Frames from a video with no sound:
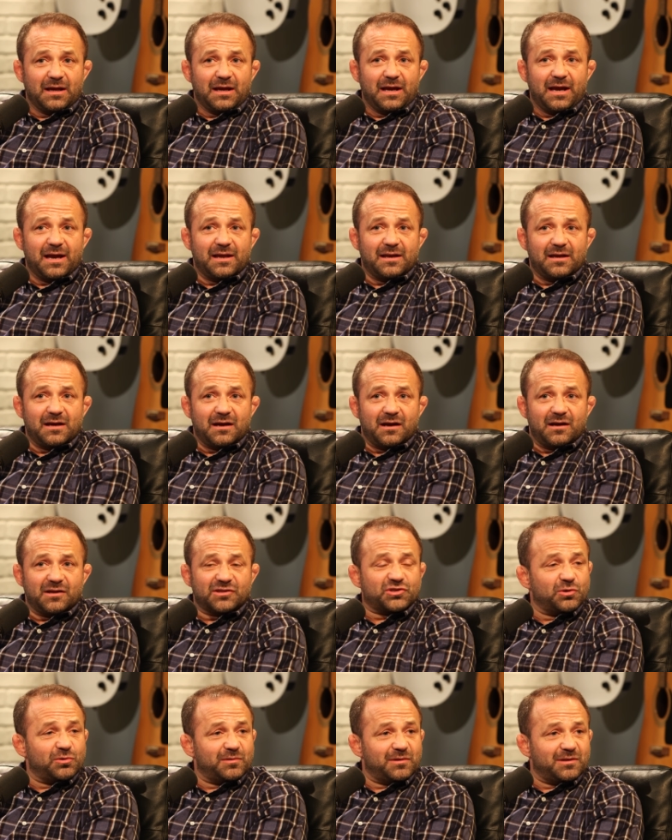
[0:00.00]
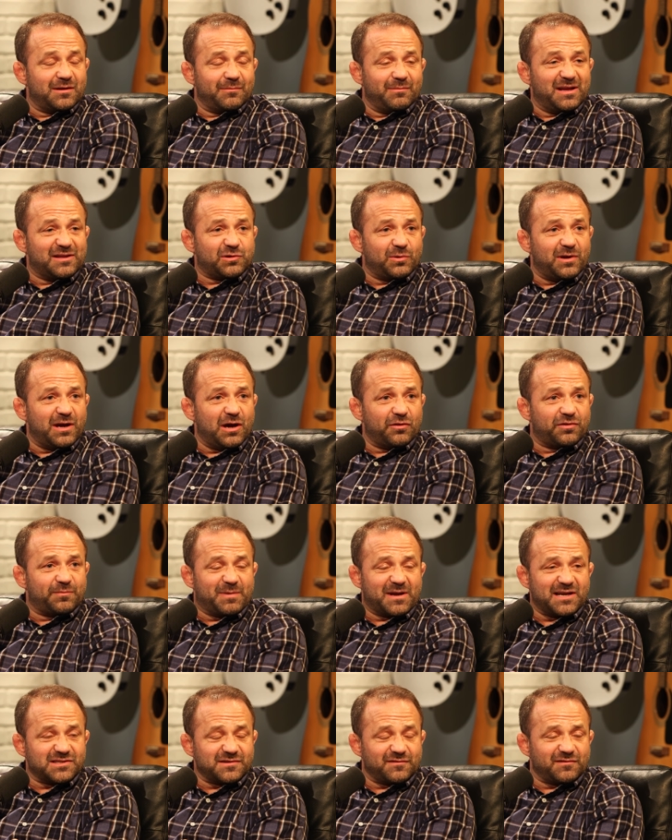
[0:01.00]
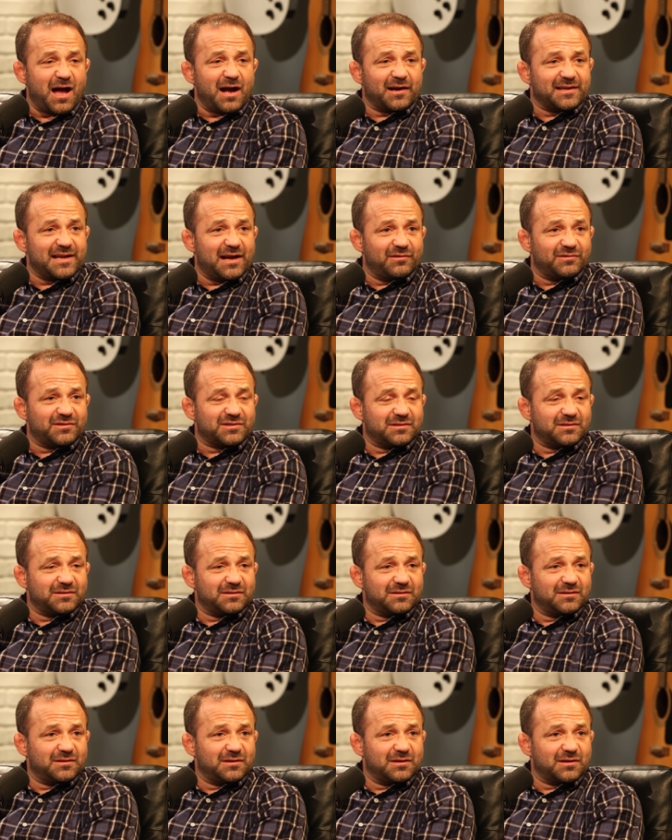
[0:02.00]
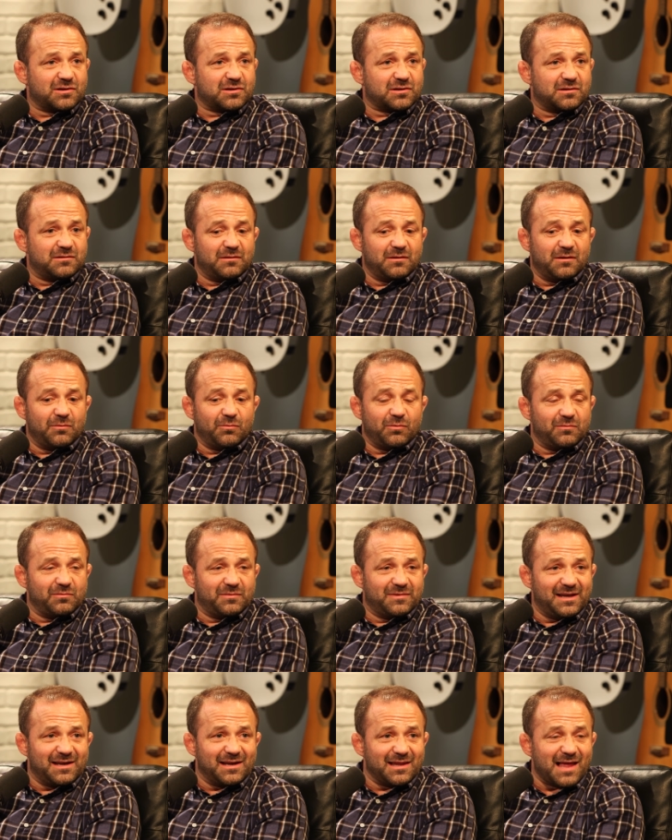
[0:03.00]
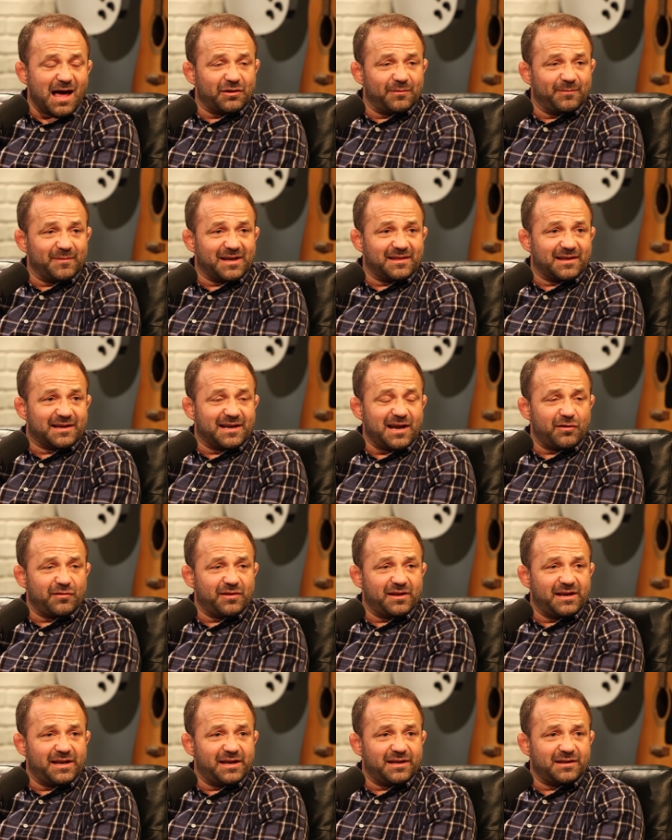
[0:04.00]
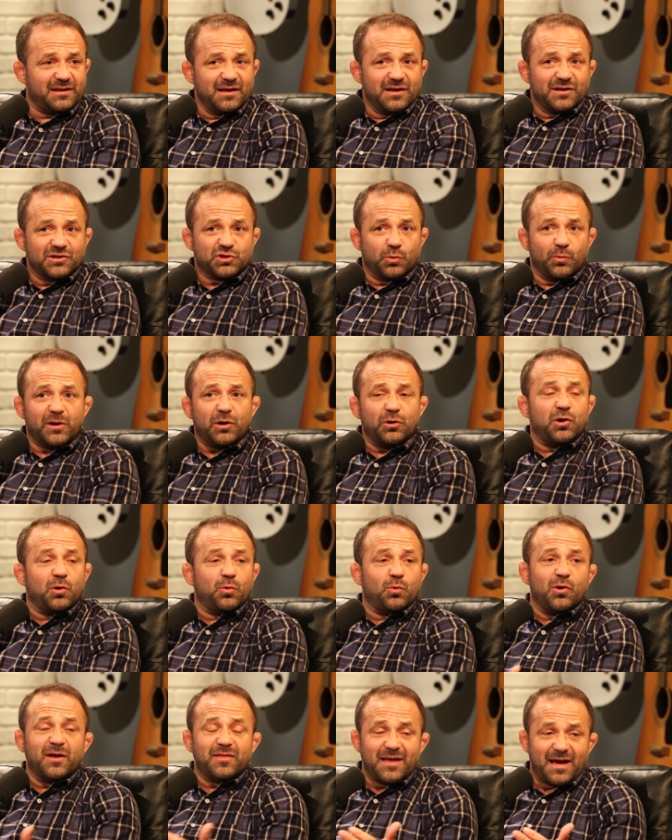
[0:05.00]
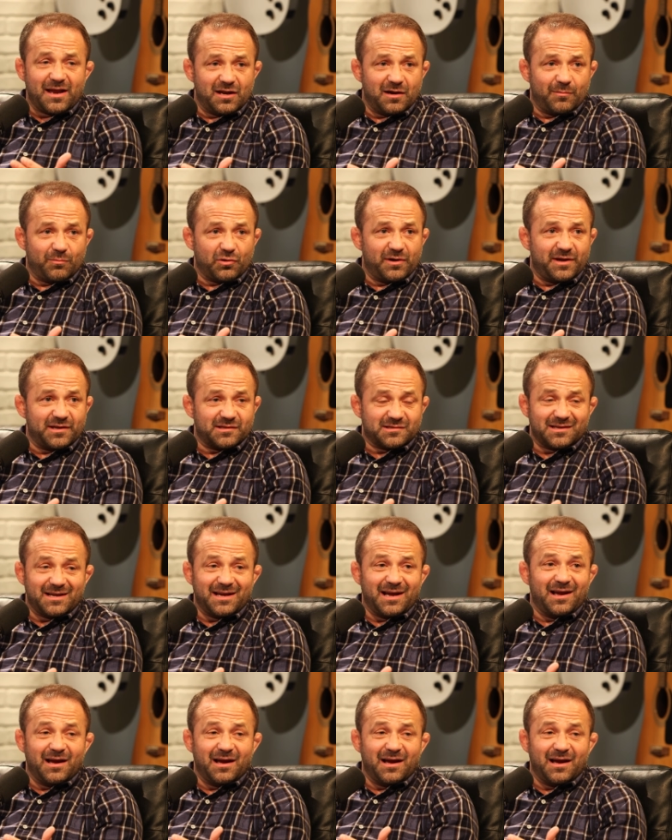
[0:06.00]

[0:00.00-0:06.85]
And uh, so the mental health because of lockdowns, yeah, uh, didn't allow them to get the care they needed. So we don't know what that number is.